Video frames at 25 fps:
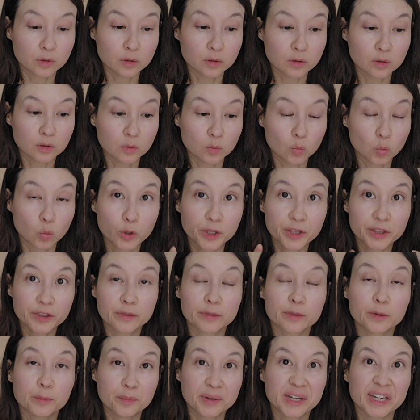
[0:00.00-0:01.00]

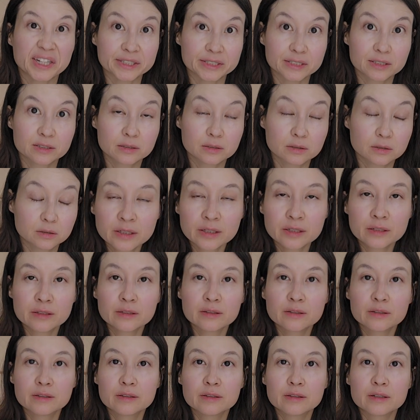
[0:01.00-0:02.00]
with the pet.
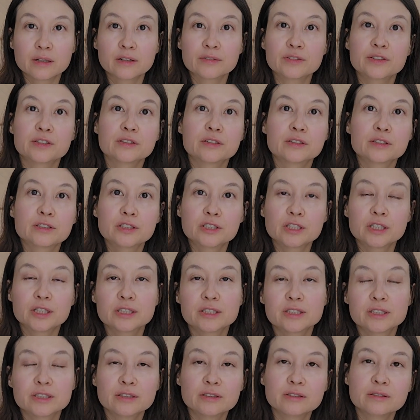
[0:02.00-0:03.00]
After they're
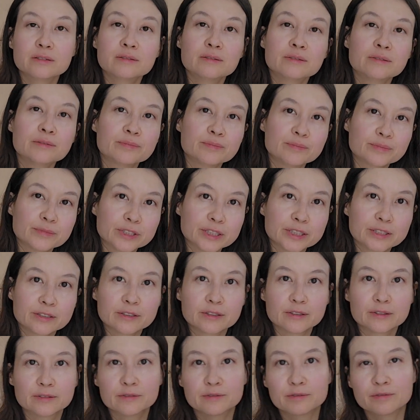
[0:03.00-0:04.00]
checked in,
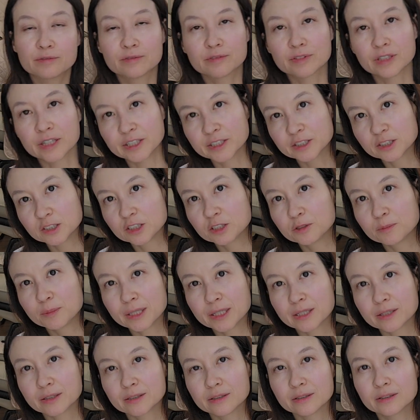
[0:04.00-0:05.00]
they fly to
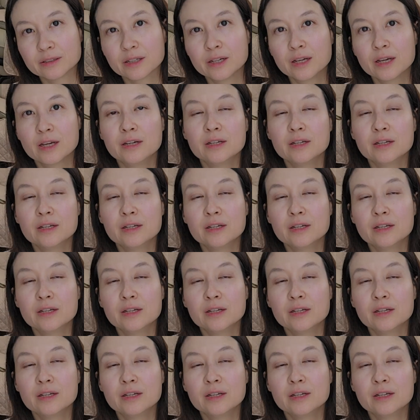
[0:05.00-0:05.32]
Japan,